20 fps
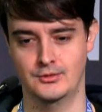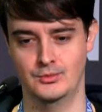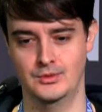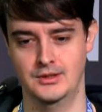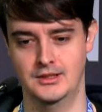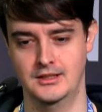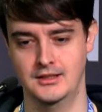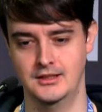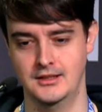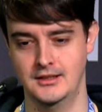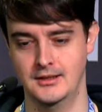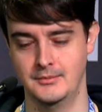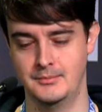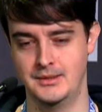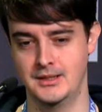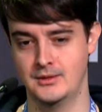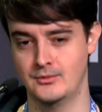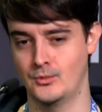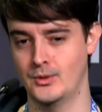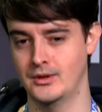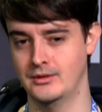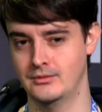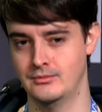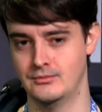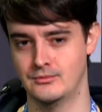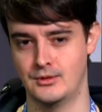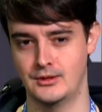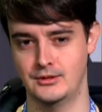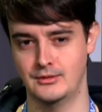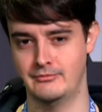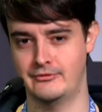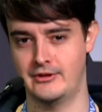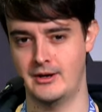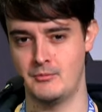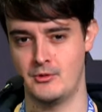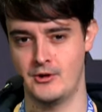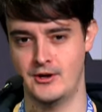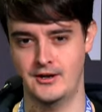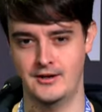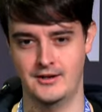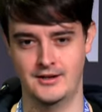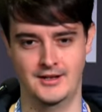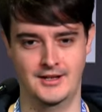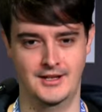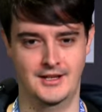We picked one random firmware